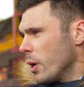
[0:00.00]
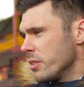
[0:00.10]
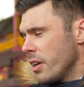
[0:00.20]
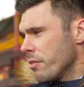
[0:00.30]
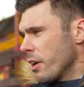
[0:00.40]

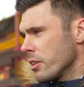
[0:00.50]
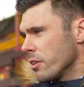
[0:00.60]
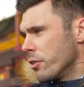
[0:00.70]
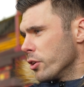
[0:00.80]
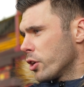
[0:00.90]
It safeguards
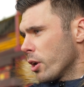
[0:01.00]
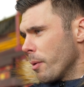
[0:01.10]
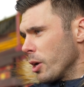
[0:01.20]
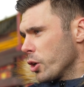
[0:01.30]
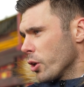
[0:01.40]
the future to
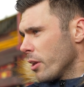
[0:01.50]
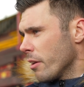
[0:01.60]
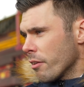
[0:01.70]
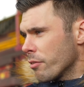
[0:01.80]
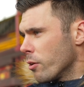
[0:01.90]
make sure that it
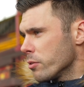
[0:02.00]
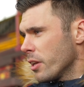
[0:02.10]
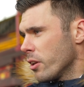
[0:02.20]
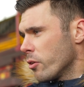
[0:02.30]
never falls into